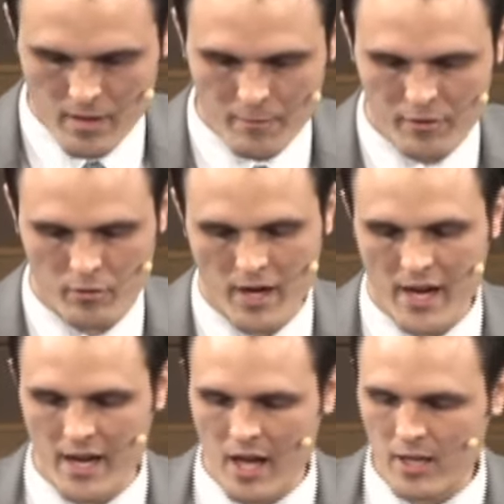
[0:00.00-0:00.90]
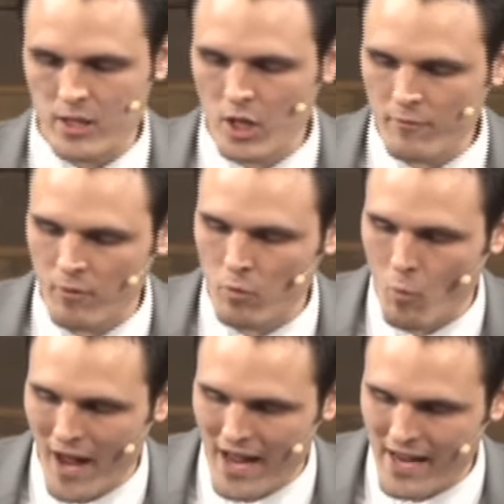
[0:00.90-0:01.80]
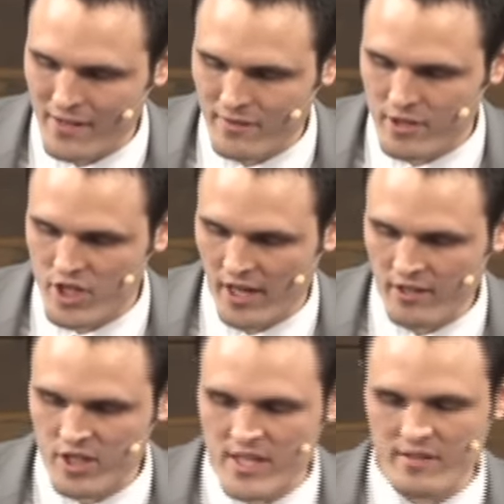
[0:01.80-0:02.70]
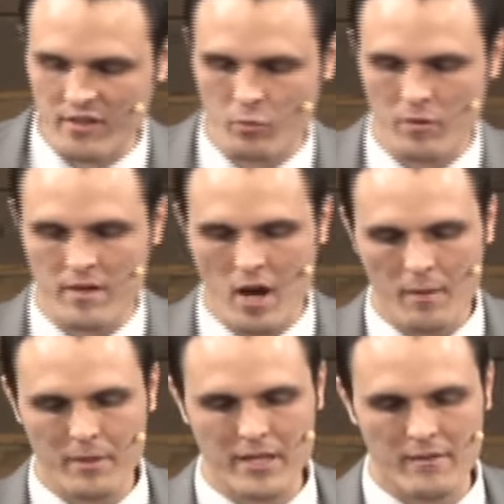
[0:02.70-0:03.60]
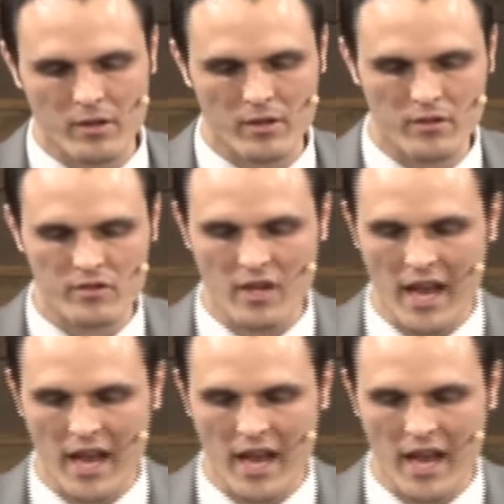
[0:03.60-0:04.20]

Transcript: Number 3, look for ways to share Jesus with the unbelievers